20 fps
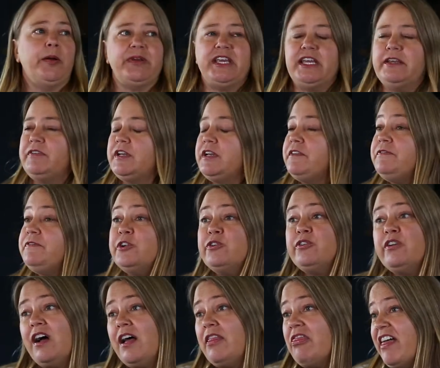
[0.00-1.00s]
even if you're
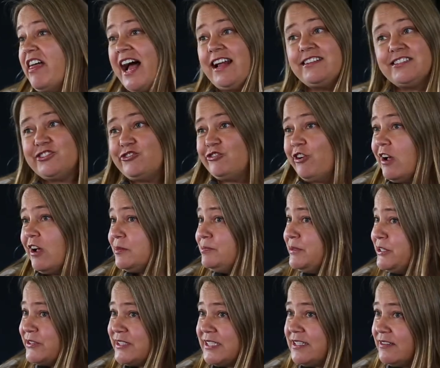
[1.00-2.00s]
not that strong
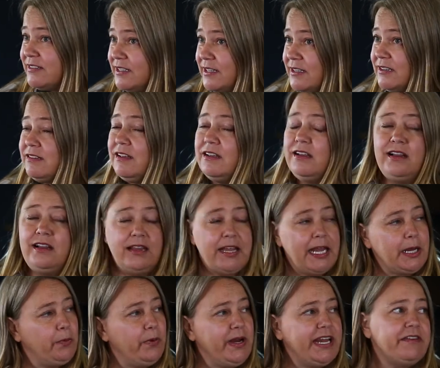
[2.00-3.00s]
musically,
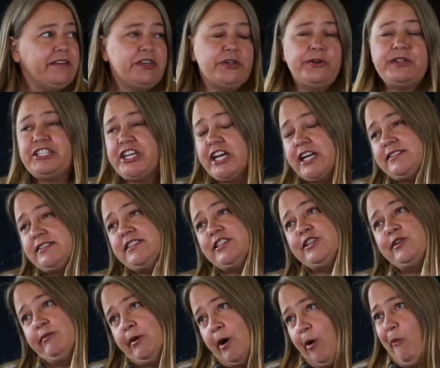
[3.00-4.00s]
like, we give you a chance to
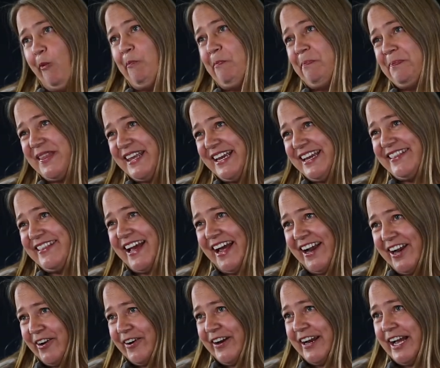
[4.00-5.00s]
grow in that
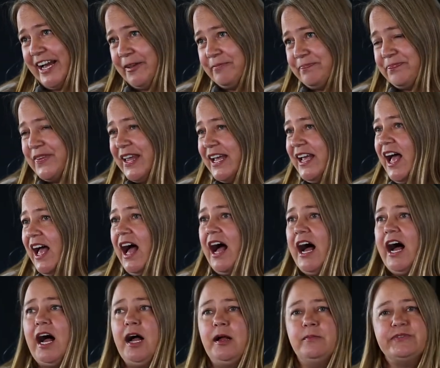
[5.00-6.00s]
area.
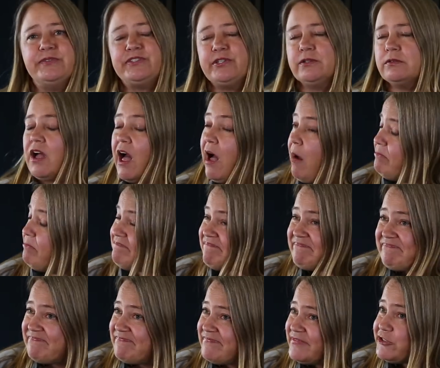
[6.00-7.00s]
So come,
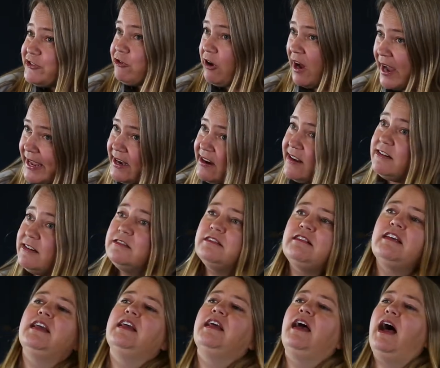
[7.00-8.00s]
try it out.
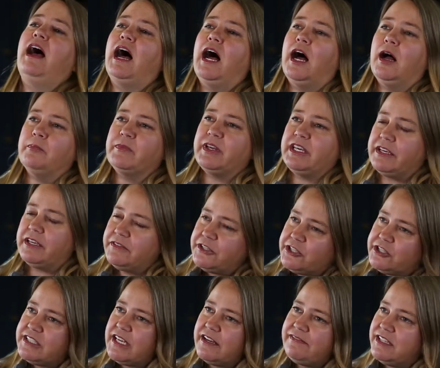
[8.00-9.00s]
Give
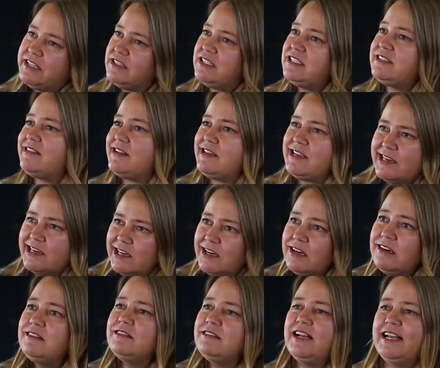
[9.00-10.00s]
yourself at least a
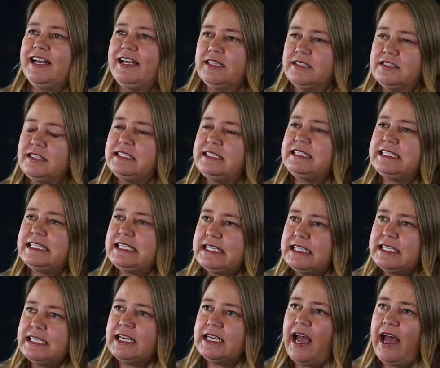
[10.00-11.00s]
year and
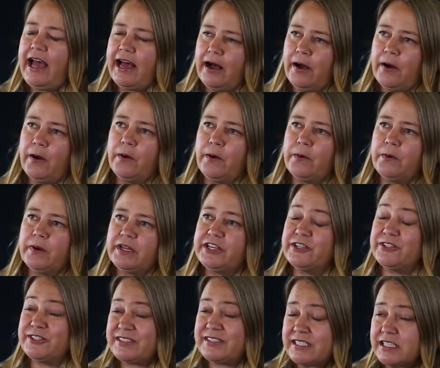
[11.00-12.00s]
see how
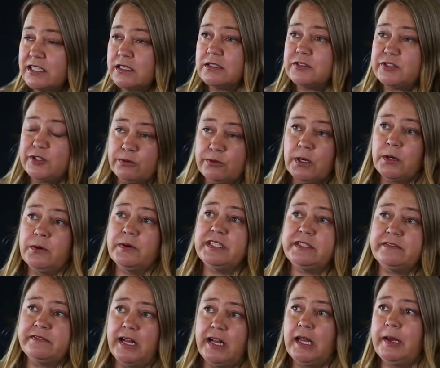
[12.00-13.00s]
your skills grow and
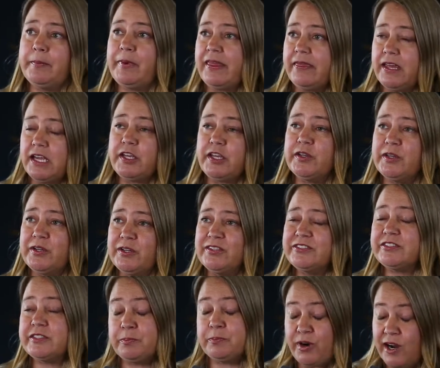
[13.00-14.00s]
develop. I think you'll
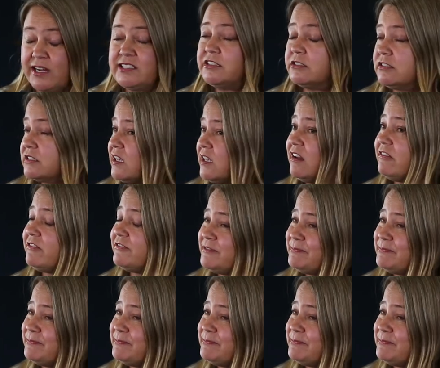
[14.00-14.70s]
surprise yourself.